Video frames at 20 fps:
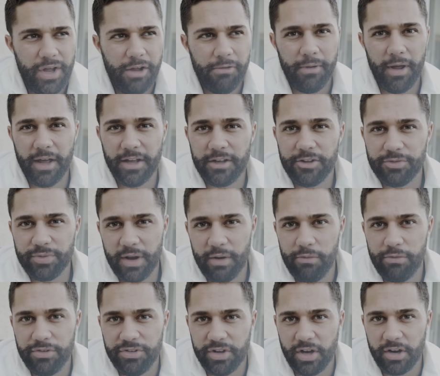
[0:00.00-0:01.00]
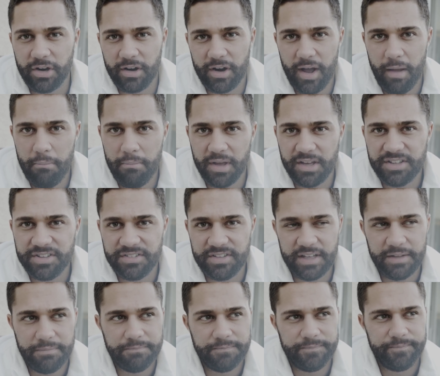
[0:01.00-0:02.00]
Why? Because when I was younger, I mixed
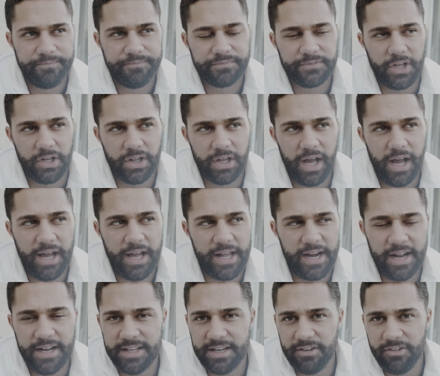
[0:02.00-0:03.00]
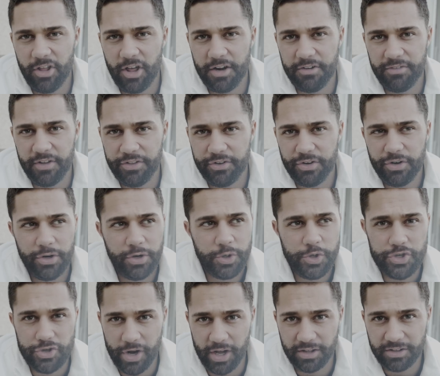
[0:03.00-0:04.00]
it a lot, and I did a lot of other
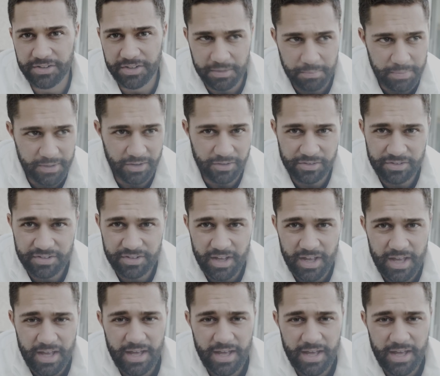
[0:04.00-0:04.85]
drugs, pills,